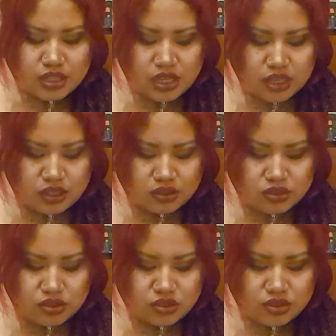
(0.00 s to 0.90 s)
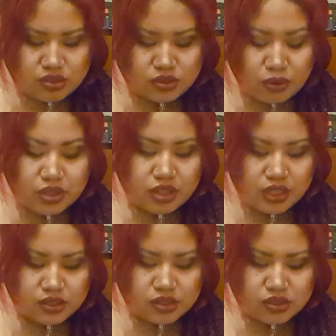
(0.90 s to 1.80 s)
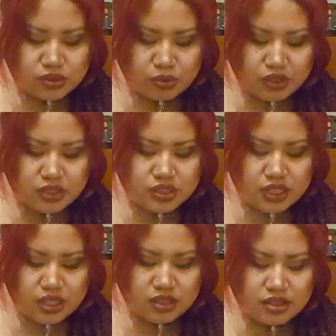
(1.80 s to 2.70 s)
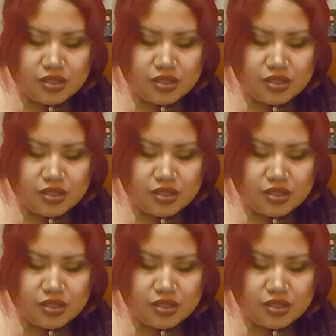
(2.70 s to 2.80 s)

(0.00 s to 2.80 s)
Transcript: and Dorothy's the swords, and